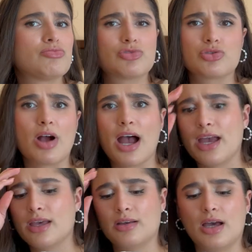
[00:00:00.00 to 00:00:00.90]

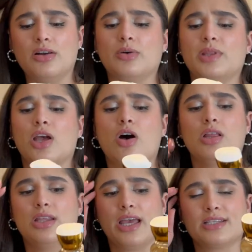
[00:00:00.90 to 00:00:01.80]
try, I don't know what they
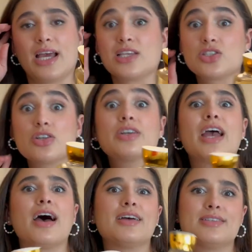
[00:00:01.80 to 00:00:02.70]
call it, like a tester.
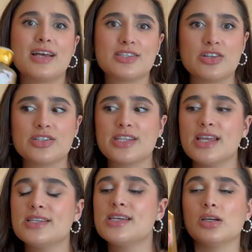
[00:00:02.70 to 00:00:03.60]
Yeah, a tester
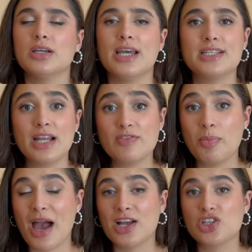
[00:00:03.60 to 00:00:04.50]
scent. It did have the
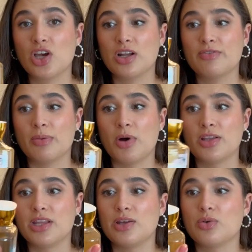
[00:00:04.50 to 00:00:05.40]
packaging on it from online